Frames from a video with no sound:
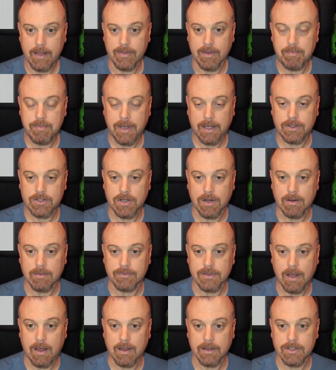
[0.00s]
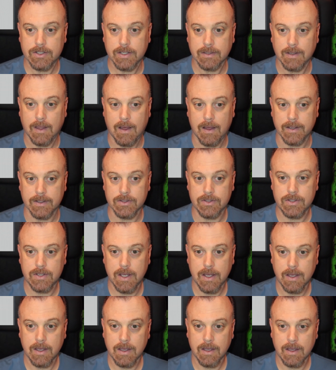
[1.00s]
the picture of nonchalance.
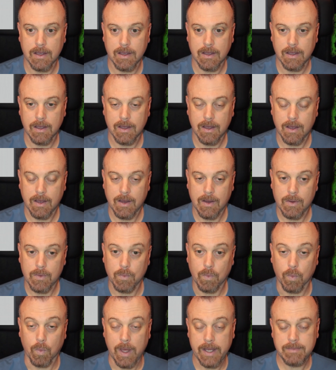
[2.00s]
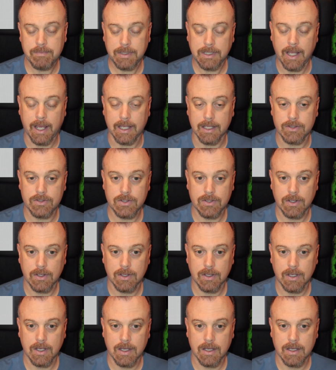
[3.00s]
What place?
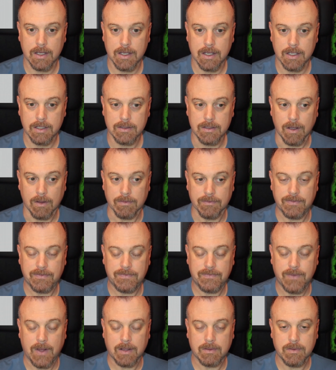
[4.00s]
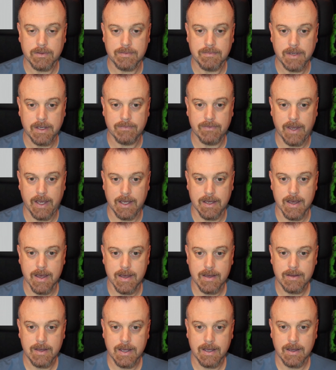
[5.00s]
Don't fuck with me,
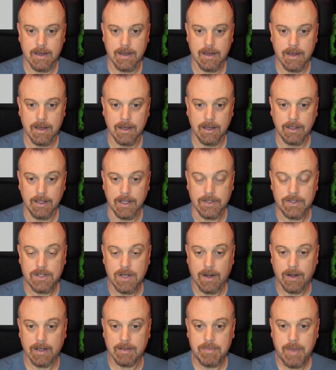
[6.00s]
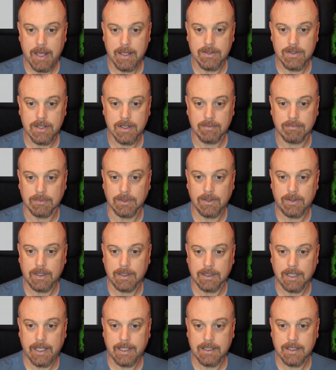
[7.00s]
Vega. He started pacing,
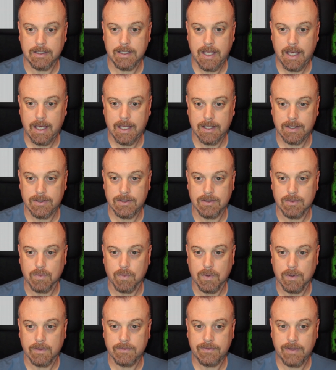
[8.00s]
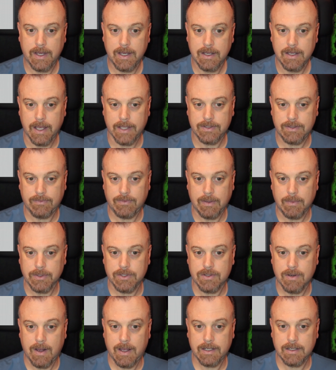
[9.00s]
looking like a caged wolf, as if he was
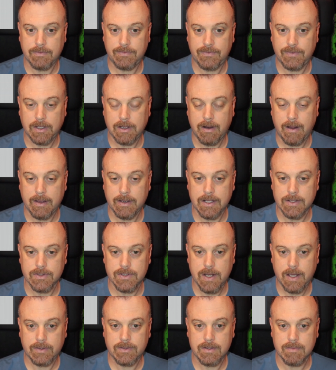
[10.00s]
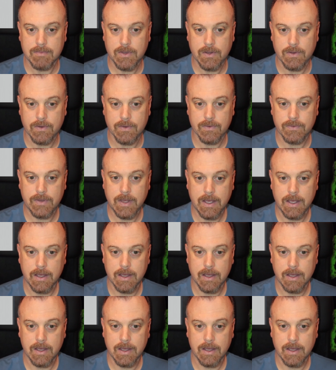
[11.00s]
trying to figure out his next move.